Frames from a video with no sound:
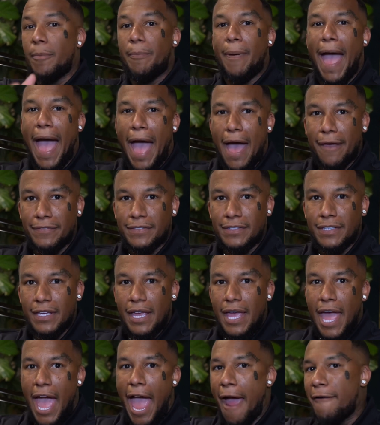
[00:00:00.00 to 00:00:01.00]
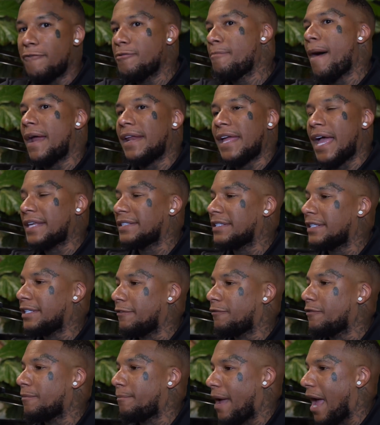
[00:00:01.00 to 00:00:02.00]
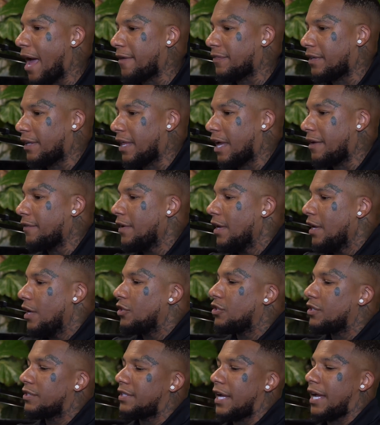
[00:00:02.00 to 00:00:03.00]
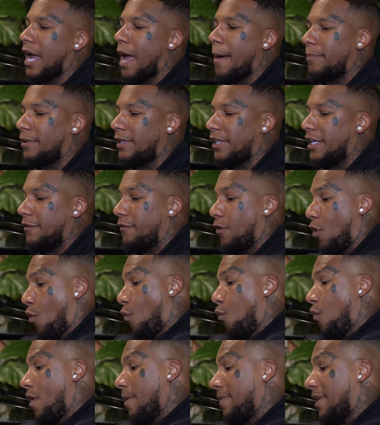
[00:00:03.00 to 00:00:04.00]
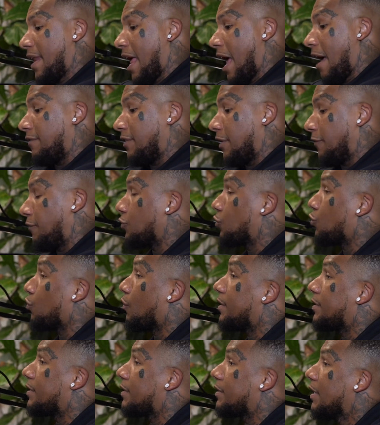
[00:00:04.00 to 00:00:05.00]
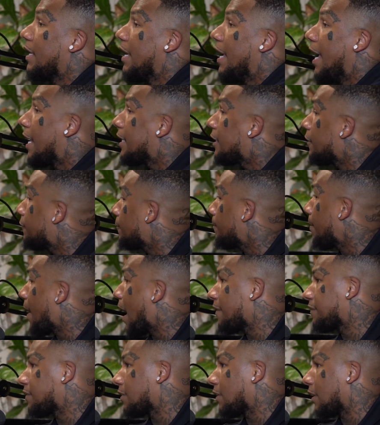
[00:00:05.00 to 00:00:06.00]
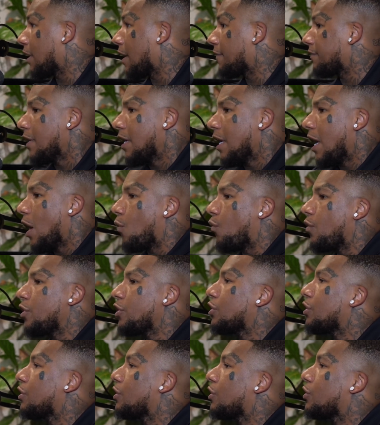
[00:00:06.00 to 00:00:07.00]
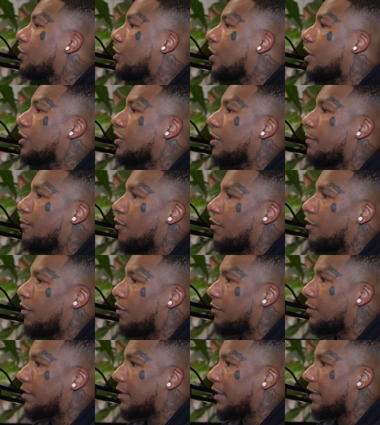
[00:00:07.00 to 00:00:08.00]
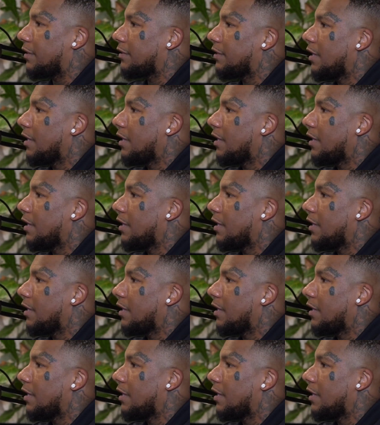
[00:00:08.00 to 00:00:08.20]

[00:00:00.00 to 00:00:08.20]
paths. Everybody has a different path in life. Just like I believe women have different choices and different paths in their life. And we shouldn't judge them on those things.